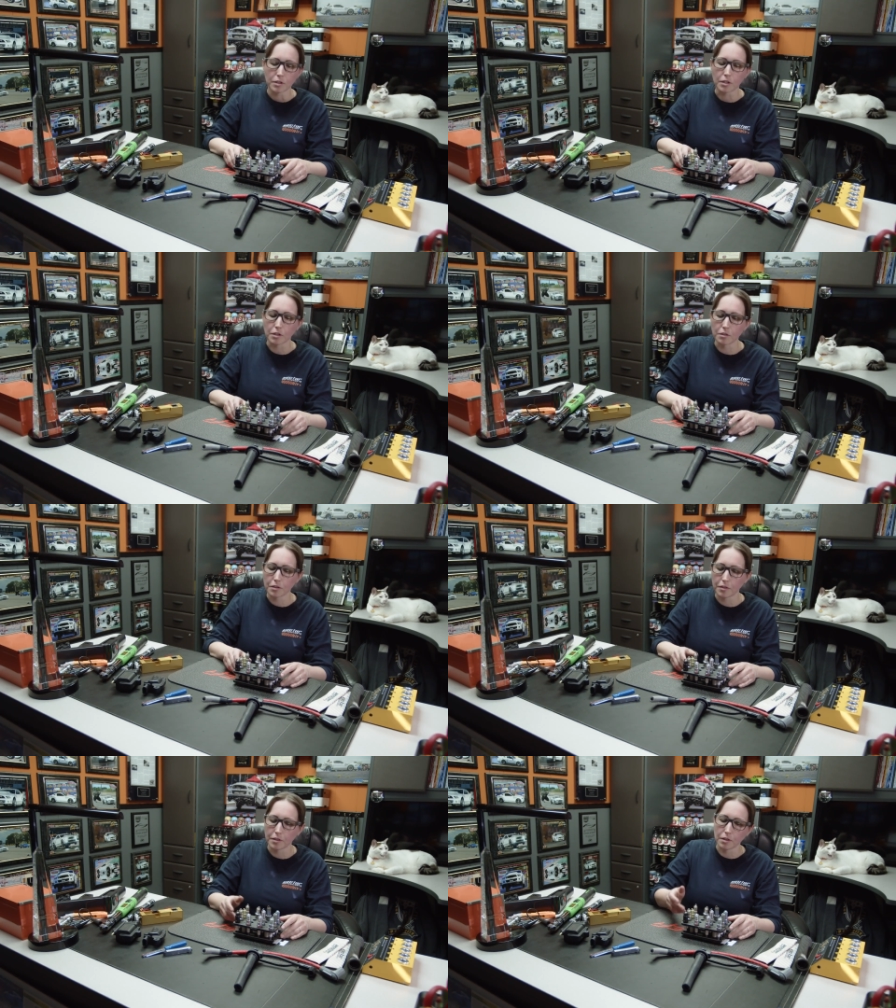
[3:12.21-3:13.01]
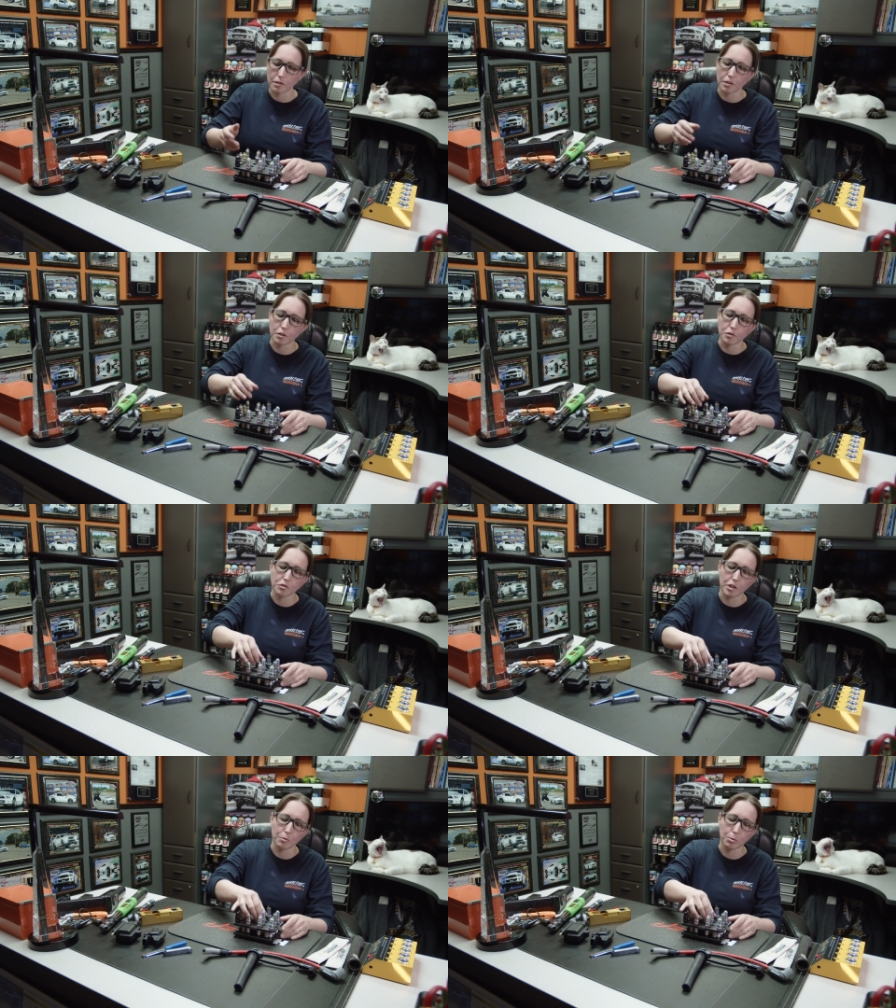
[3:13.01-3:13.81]
The other thing
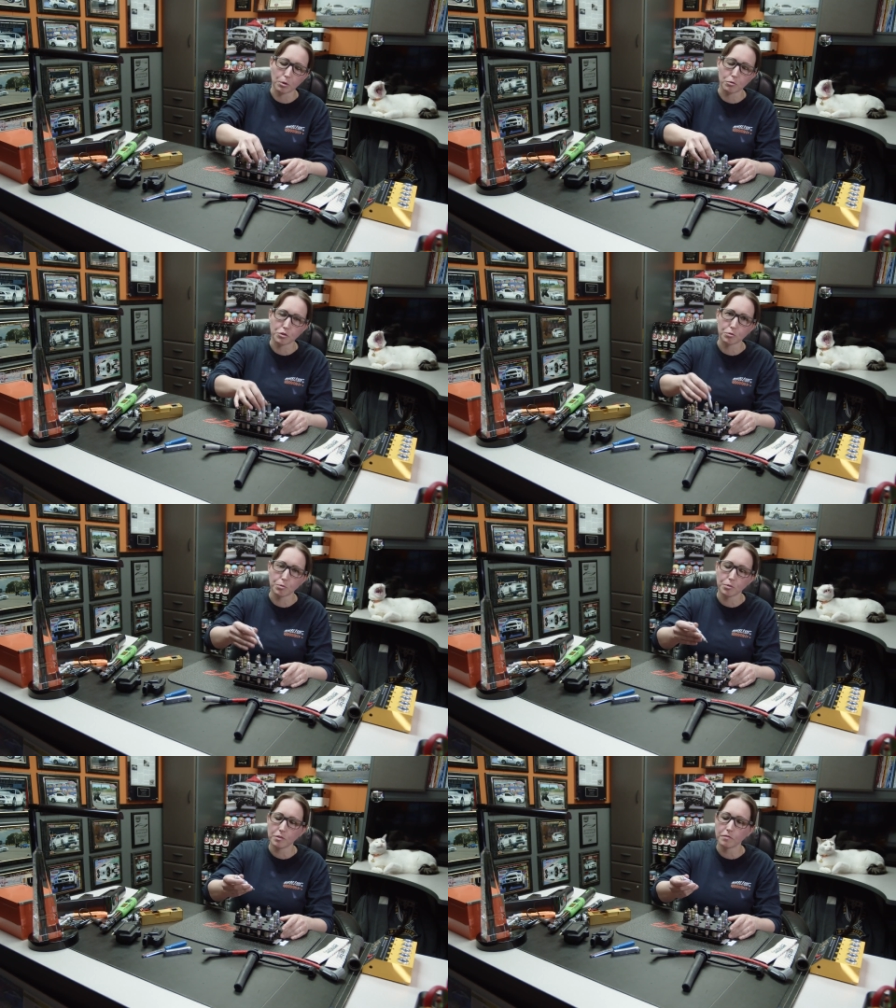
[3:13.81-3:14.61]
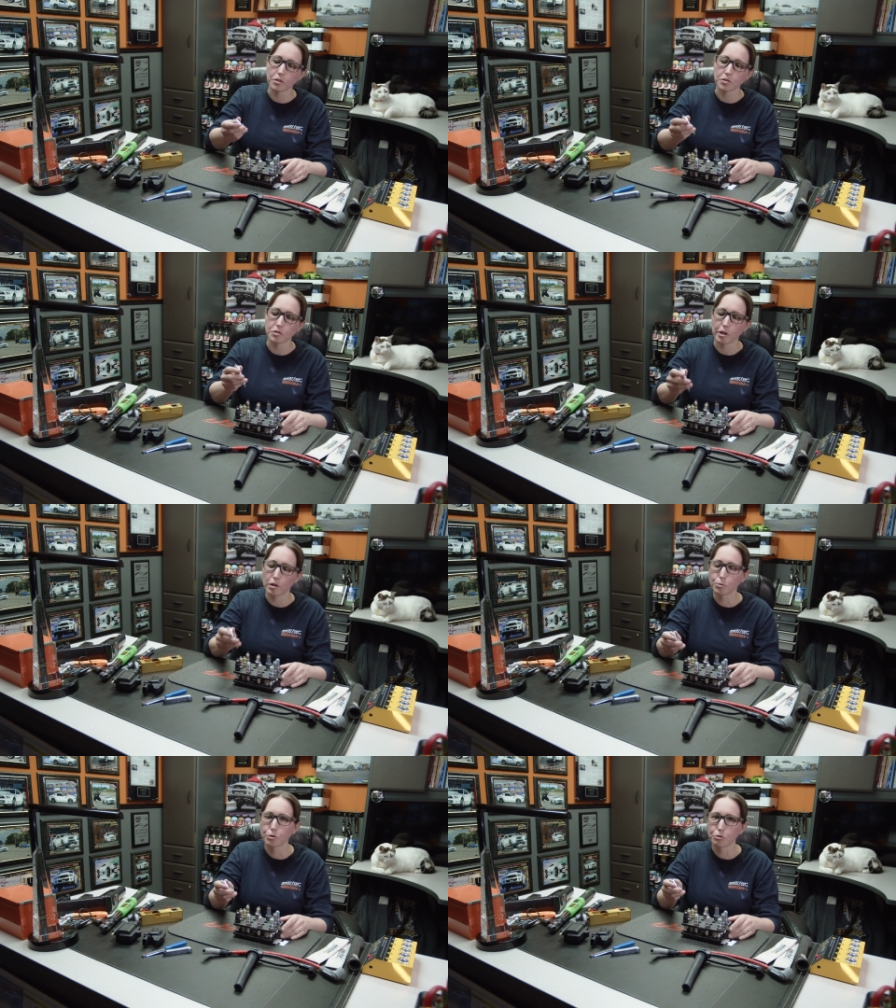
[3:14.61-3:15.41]
is a protruded versus
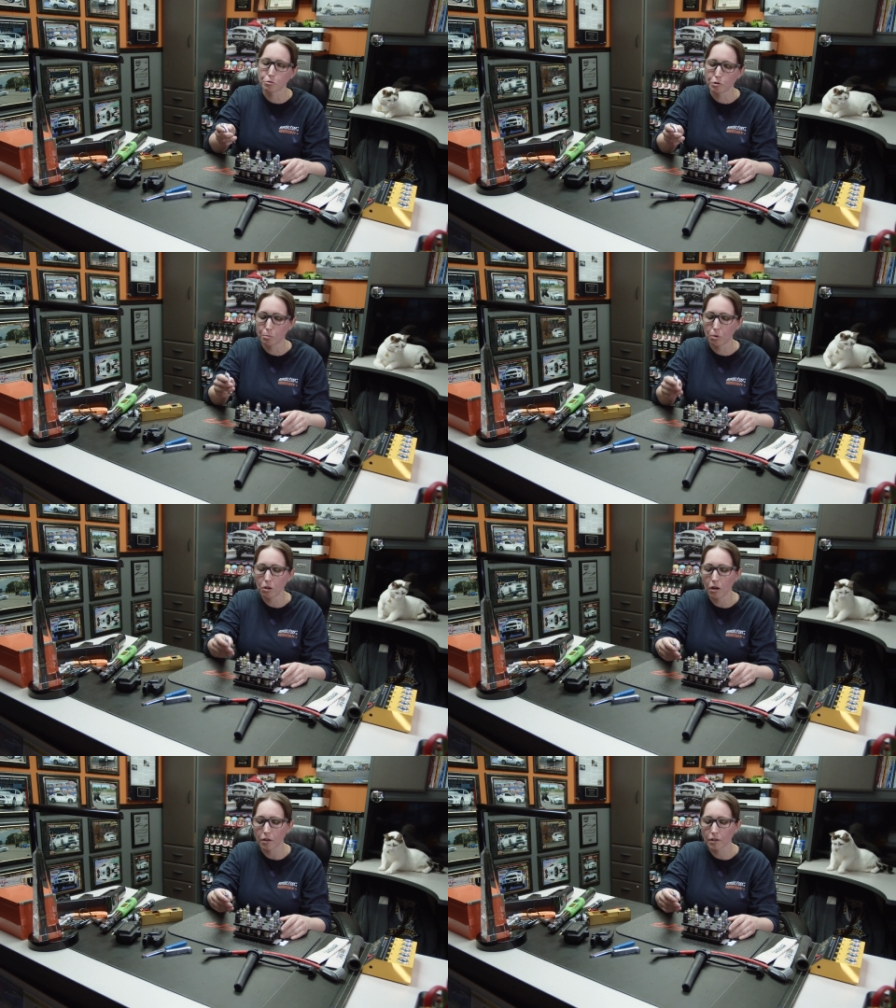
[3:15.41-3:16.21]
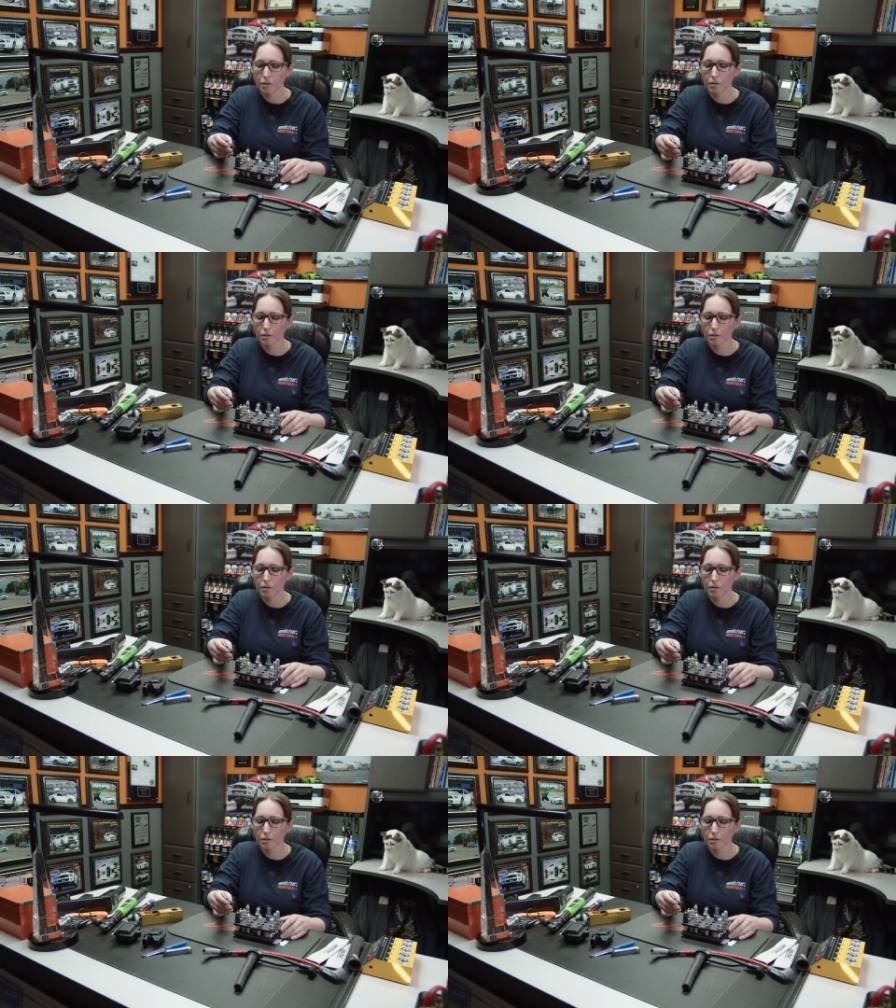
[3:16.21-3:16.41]
non protruded plug.